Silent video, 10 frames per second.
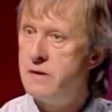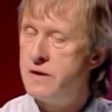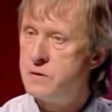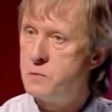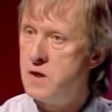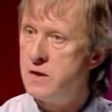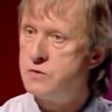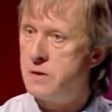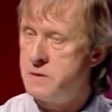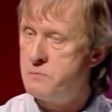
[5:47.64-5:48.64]
around the
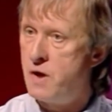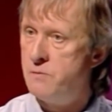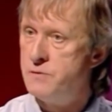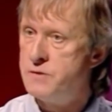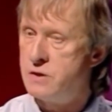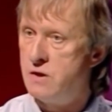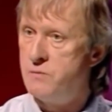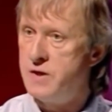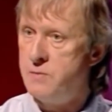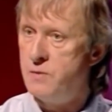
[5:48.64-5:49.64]
world dropping bombs
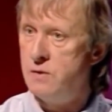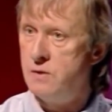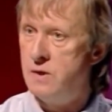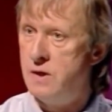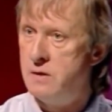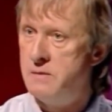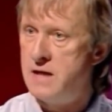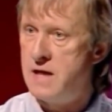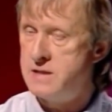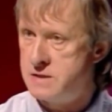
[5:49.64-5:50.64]
on people,
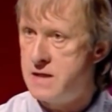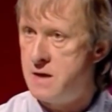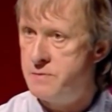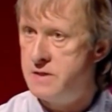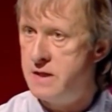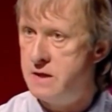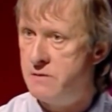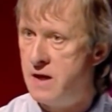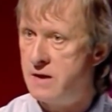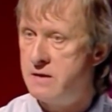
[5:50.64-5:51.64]
as has happened in
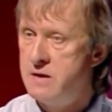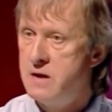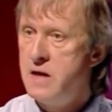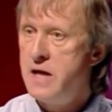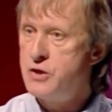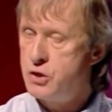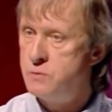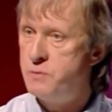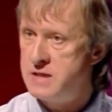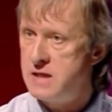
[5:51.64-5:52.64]
Iraq, it
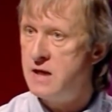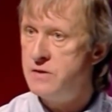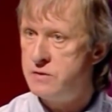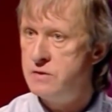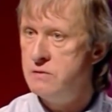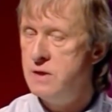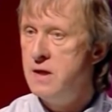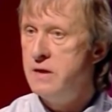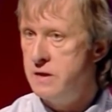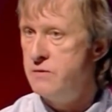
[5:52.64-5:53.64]
should be done through
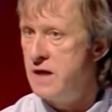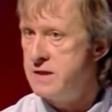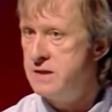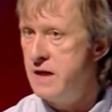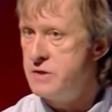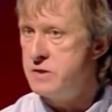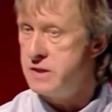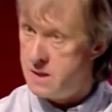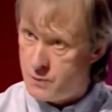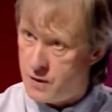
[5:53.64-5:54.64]
the United Nations, an